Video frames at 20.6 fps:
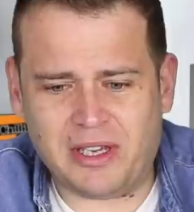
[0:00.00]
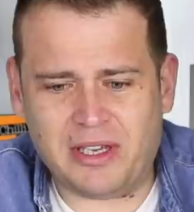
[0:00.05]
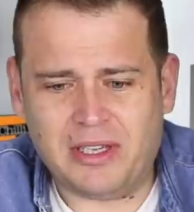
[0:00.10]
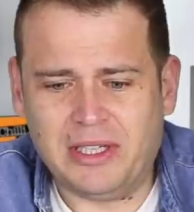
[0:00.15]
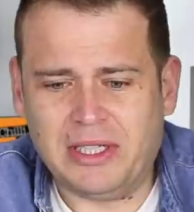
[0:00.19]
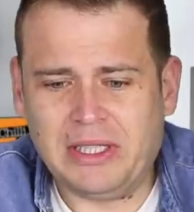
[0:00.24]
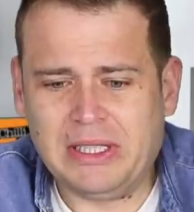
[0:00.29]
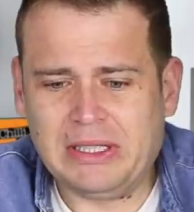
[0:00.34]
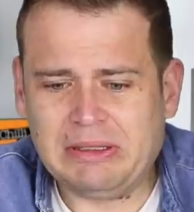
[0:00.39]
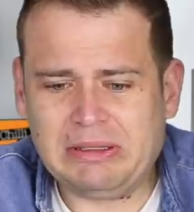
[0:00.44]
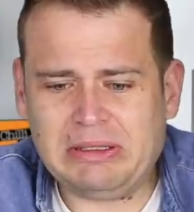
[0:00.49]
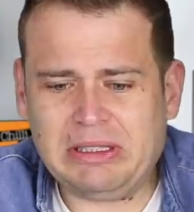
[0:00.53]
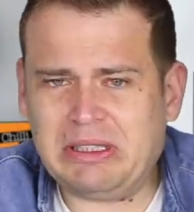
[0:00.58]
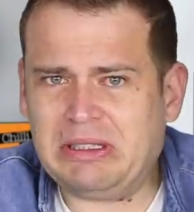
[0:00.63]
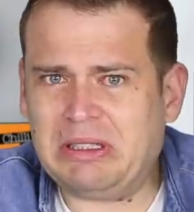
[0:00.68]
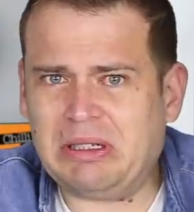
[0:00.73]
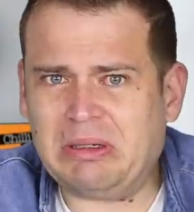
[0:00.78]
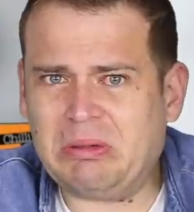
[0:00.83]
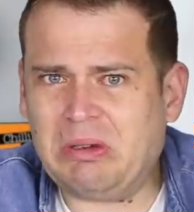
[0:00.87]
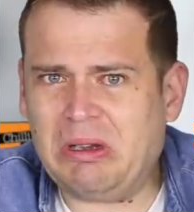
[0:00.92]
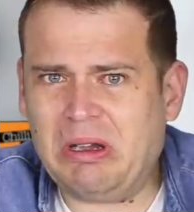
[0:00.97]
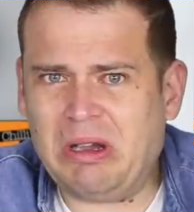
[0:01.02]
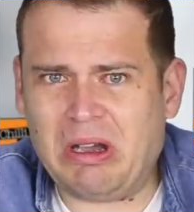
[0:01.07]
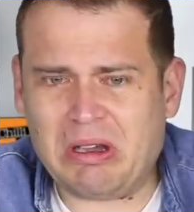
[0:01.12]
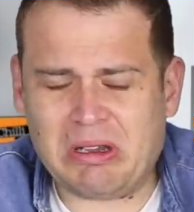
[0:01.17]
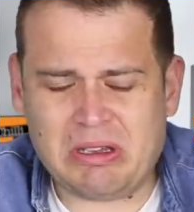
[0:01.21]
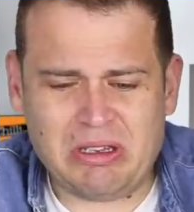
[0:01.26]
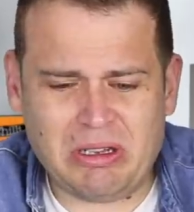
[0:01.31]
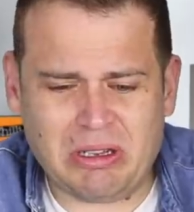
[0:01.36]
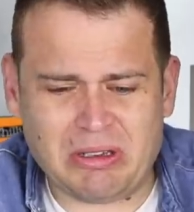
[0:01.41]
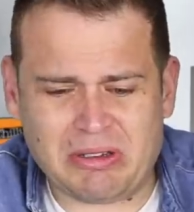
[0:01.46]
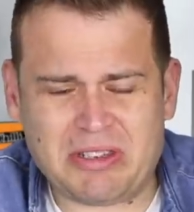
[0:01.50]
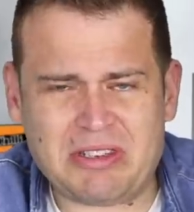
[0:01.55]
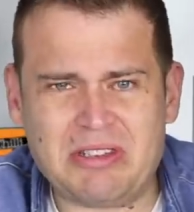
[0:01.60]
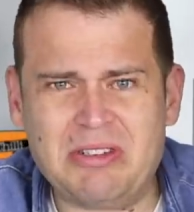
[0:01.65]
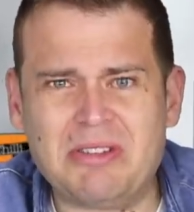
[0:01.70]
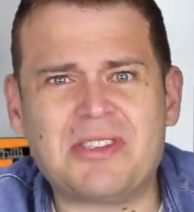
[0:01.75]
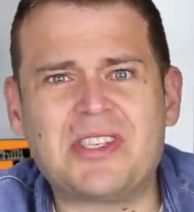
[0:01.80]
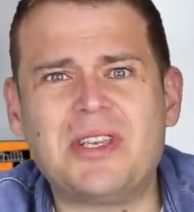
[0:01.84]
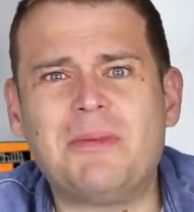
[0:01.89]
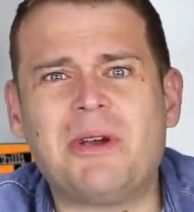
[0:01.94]
it. And God, it's
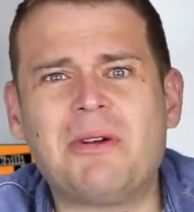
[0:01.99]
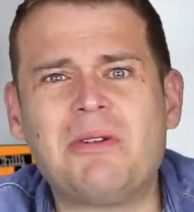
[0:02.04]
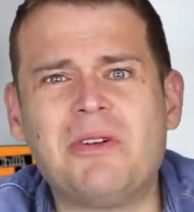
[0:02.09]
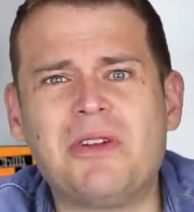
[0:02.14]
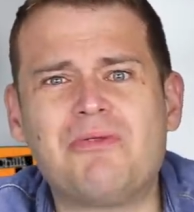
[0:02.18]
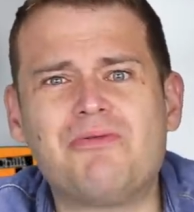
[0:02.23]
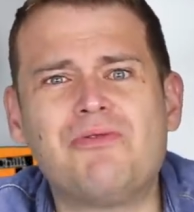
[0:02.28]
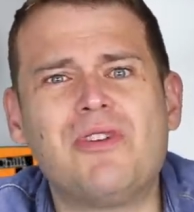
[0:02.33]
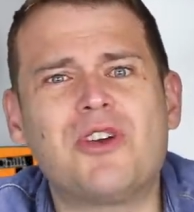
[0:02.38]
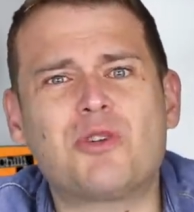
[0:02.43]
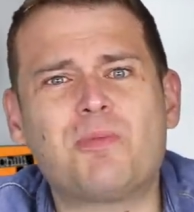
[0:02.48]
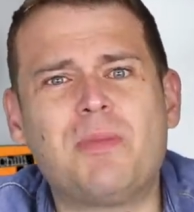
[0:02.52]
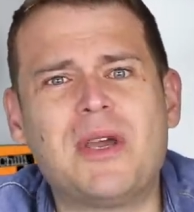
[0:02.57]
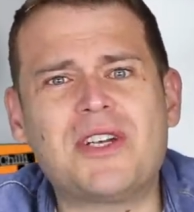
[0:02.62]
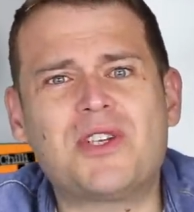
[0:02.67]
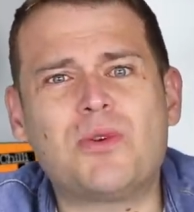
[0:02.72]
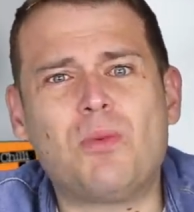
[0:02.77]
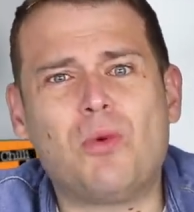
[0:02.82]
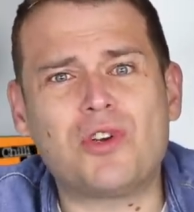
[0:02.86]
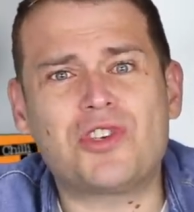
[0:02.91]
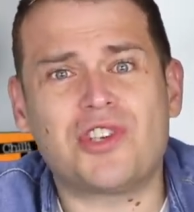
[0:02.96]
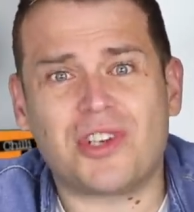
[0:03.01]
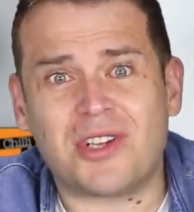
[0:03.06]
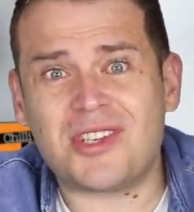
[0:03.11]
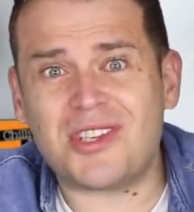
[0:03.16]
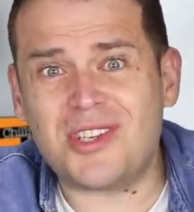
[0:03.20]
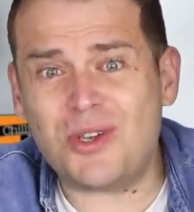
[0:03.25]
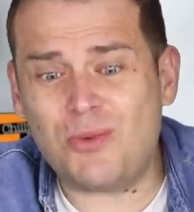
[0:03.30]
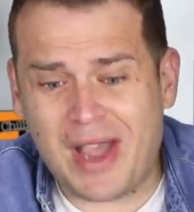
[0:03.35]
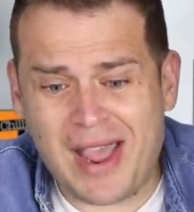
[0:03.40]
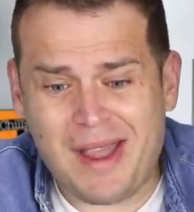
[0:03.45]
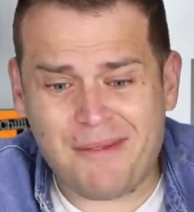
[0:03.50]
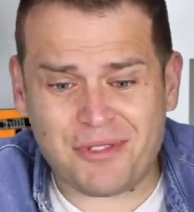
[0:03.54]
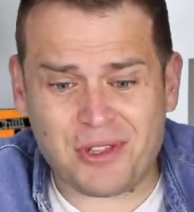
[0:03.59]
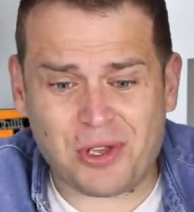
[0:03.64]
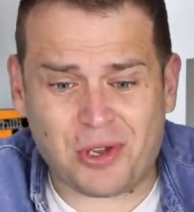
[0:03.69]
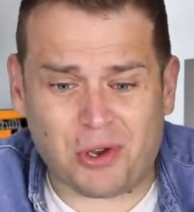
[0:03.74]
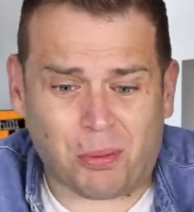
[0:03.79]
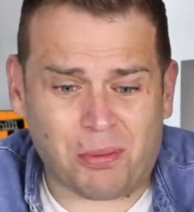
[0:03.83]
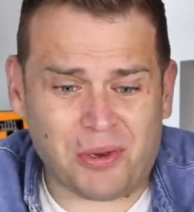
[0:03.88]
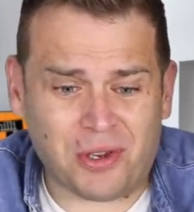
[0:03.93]
not something I'm going to rush back to watch it. I still have the
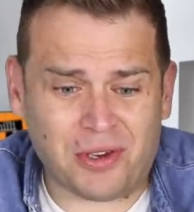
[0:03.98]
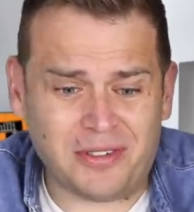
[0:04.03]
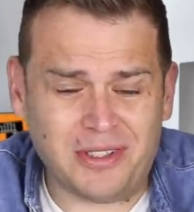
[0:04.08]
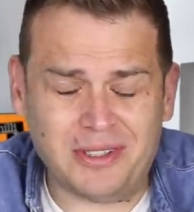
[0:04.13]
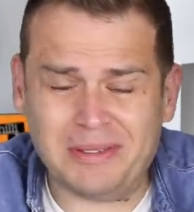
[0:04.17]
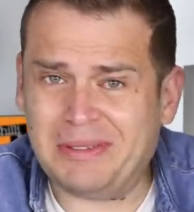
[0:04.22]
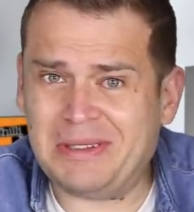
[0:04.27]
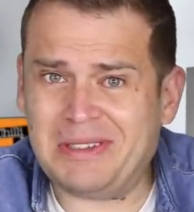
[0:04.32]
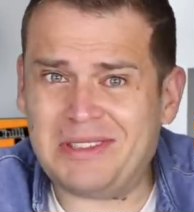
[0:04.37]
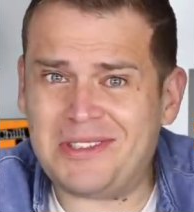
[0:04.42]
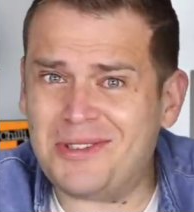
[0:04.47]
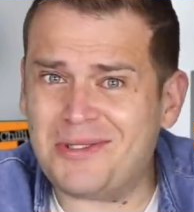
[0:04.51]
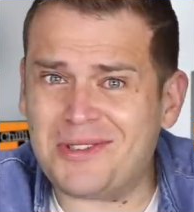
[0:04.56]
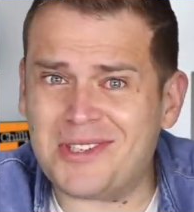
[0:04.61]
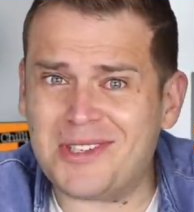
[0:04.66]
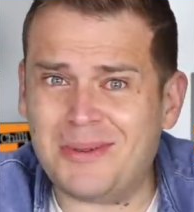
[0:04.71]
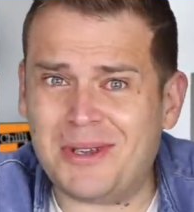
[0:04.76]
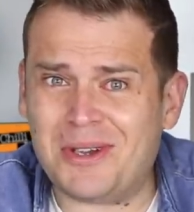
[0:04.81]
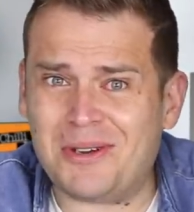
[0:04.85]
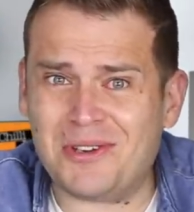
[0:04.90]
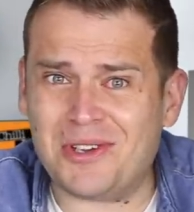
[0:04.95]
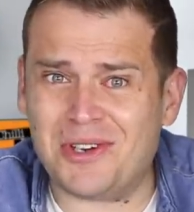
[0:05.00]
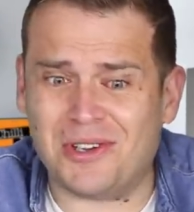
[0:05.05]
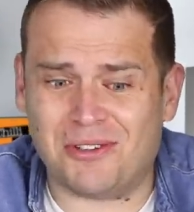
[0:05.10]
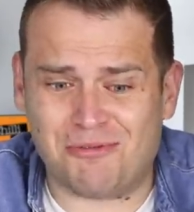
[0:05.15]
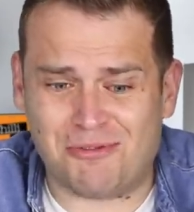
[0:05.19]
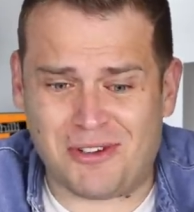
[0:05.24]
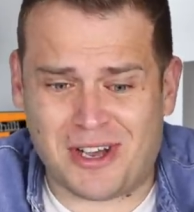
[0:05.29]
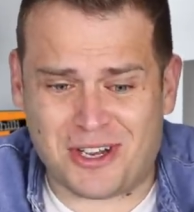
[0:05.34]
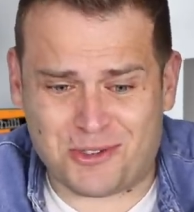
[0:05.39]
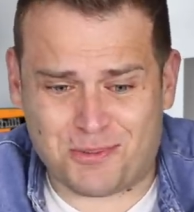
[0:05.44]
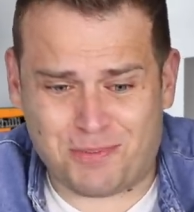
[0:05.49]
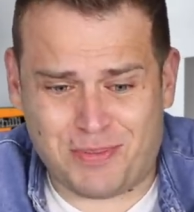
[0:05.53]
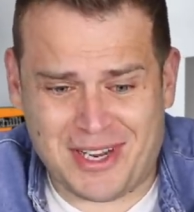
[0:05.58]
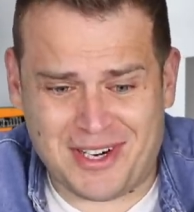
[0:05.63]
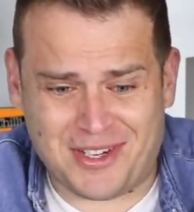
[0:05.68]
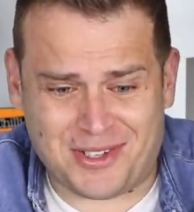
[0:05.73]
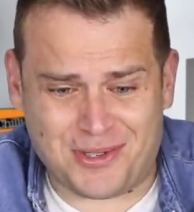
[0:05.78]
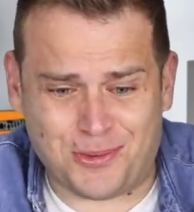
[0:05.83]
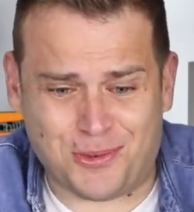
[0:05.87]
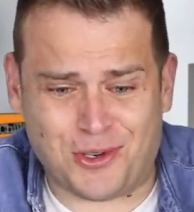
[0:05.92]
copy of it, but it's not something I'm going to rush
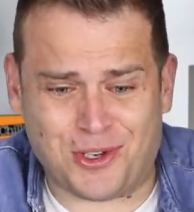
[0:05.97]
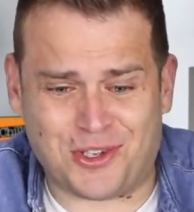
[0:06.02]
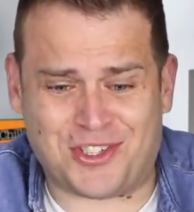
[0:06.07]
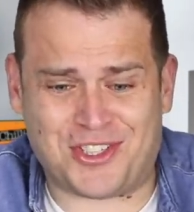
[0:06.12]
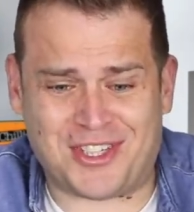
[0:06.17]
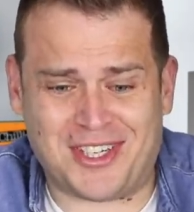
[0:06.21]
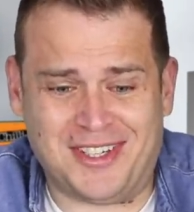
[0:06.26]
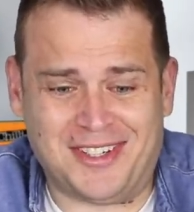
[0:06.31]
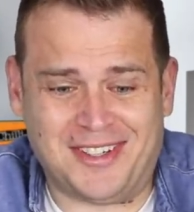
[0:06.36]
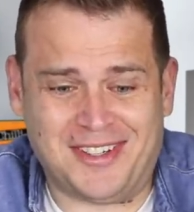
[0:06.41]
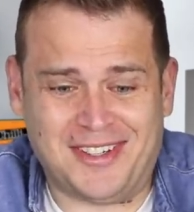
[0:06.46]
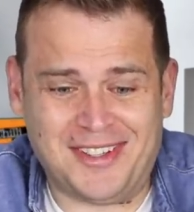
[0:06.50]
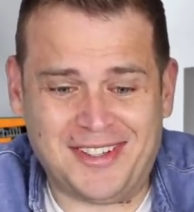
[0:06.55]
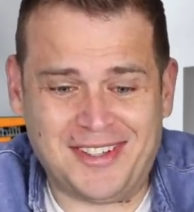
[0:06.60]
back to watch it.